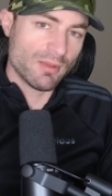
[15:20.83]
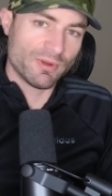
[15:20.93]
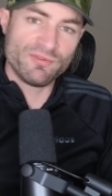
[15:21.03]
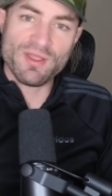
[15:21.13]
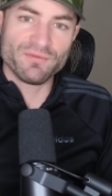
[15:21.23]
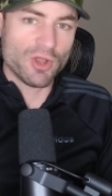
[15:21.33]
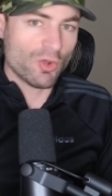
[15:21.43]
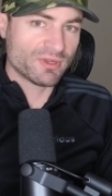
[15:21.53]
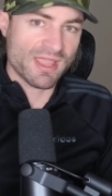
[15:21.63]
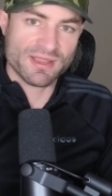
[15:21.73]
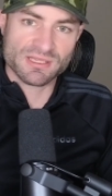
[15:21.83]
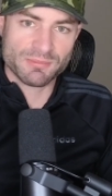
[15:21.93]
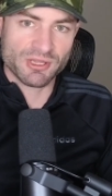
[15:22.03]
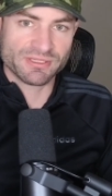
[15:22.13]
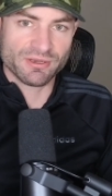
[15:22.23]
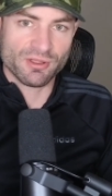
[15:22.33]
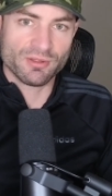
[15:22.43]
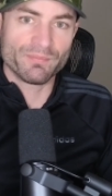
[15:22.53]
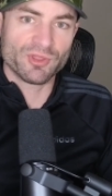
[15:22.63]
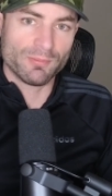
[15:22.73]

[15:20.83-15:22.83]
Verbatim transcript: But if you have no tech experience at all,